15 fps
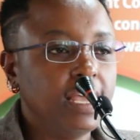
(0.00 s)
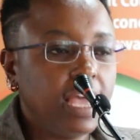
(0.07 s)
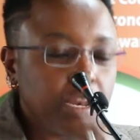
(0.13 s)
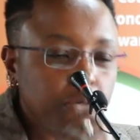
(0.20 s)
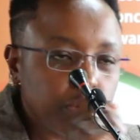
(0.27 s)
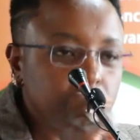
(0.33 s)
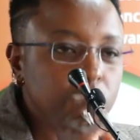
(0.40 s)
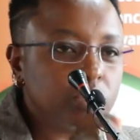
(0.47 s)

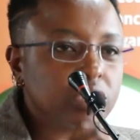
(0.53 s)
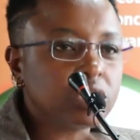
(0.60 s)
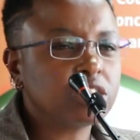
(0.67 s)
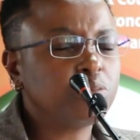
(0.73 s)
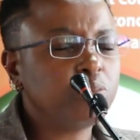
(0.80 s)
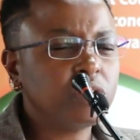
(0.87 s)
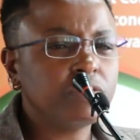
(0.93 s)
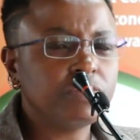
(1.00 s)
And when he was
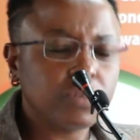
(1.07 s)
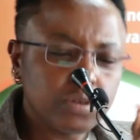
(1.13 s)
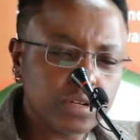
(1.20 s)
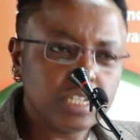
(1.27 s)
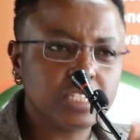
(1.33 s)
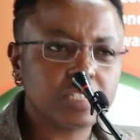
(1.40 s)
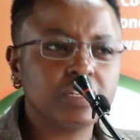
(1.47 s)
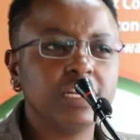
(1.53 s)
explained for
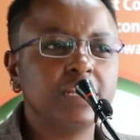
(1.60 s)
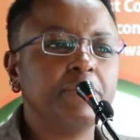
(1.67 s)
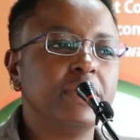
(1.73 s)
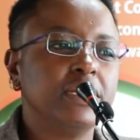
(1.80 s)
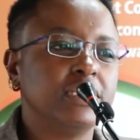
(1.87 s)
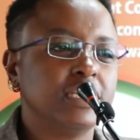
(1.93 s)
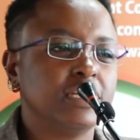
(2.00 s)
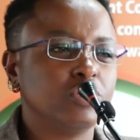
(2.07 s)
it, really
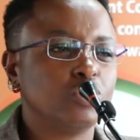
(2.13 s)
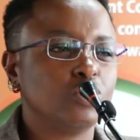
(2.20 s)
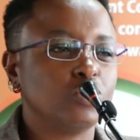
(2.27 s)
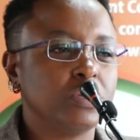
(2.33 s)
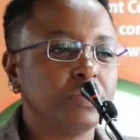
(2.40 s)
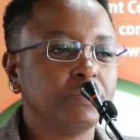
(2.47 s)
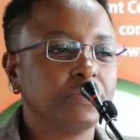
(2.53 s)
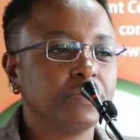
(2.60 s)
made sense to
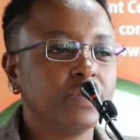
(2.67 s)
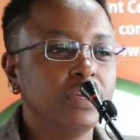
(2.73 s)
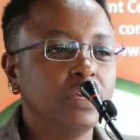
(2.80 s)
him.